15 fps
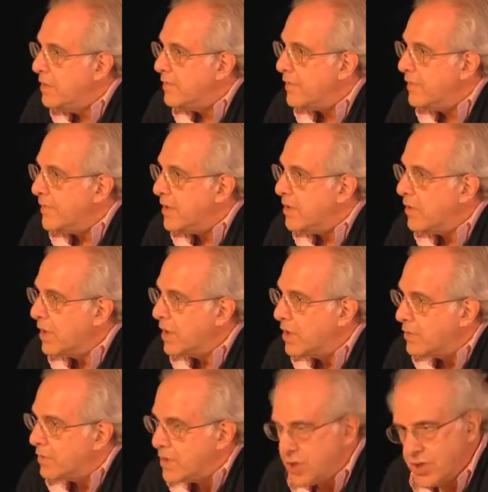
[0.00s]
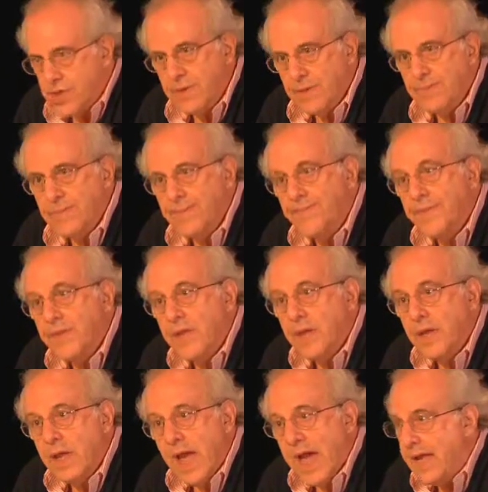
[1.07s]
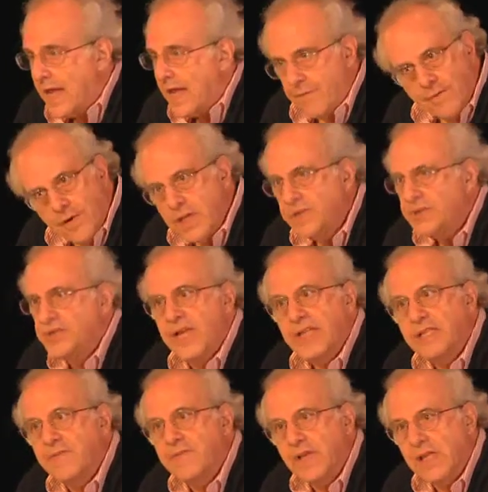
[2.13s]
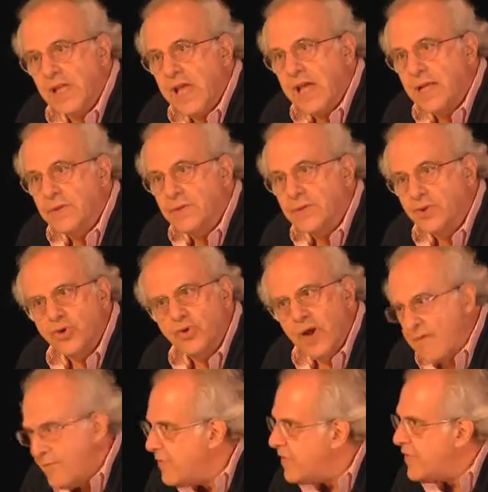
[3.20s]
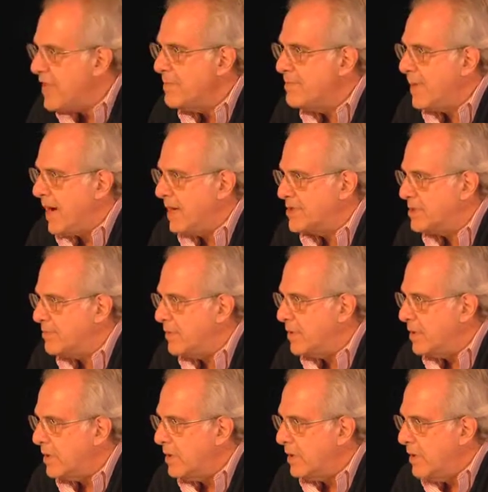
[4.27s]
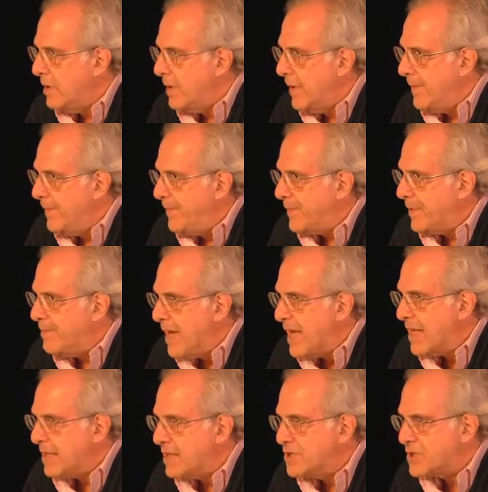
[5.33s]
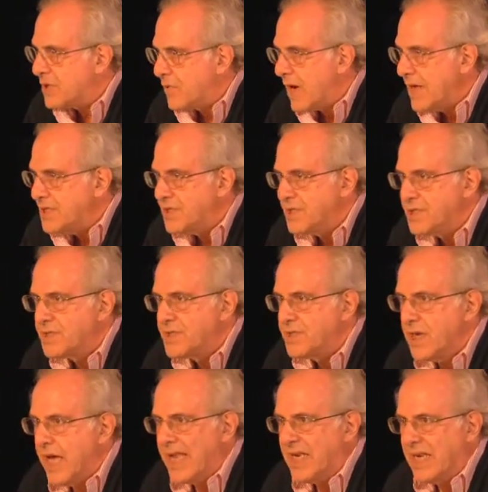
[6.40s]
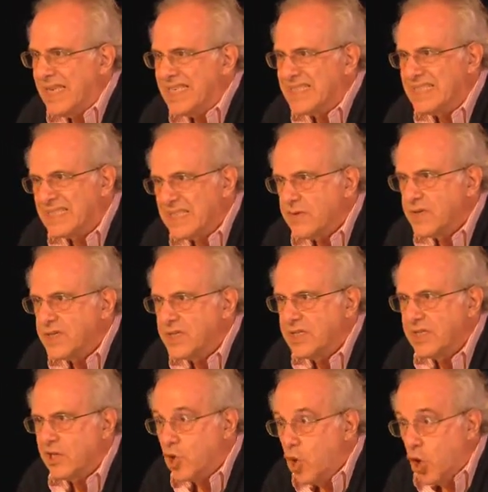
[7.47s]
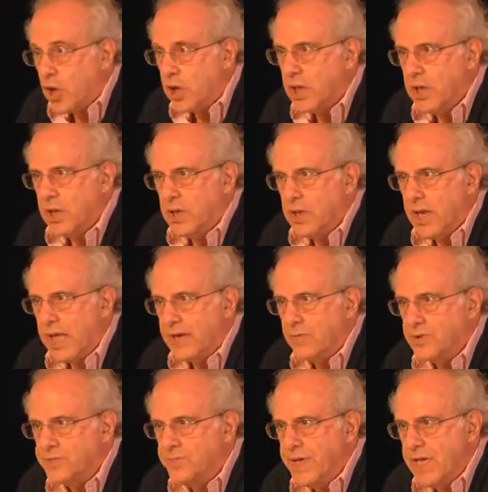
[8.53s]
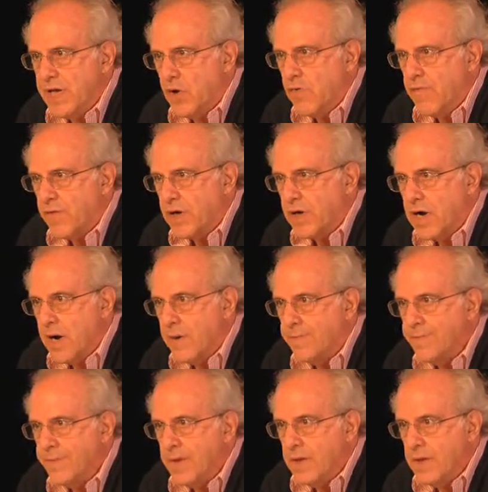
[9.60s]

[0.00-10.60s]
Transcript: from the earlier regime, had every incentive again to do everything possible to make this crisis at least seriously look like it was being overcome,